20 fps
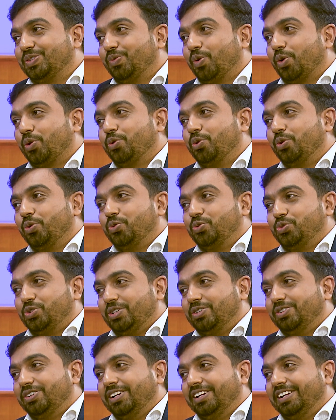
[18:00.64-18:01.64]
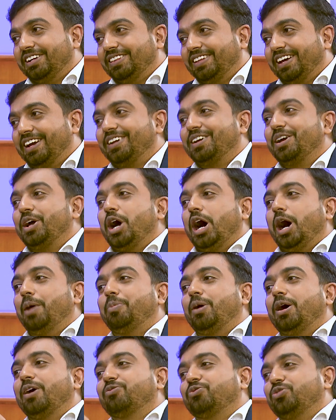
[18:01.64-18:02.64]
what do you generally, like,
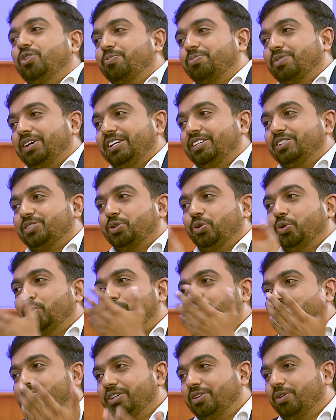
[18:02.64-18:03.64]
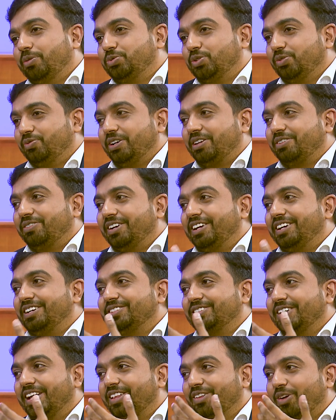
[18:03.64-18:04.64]
apart from telescopes and
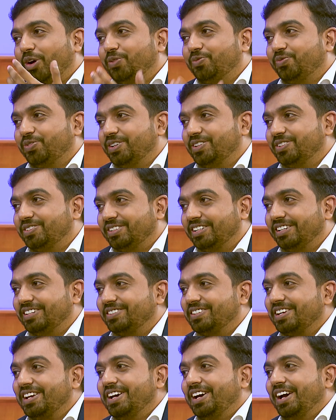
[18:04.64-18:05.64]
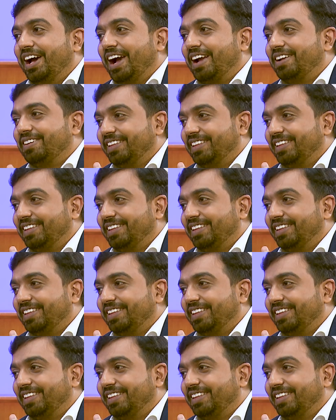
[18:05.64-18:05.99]
observatories and conferences and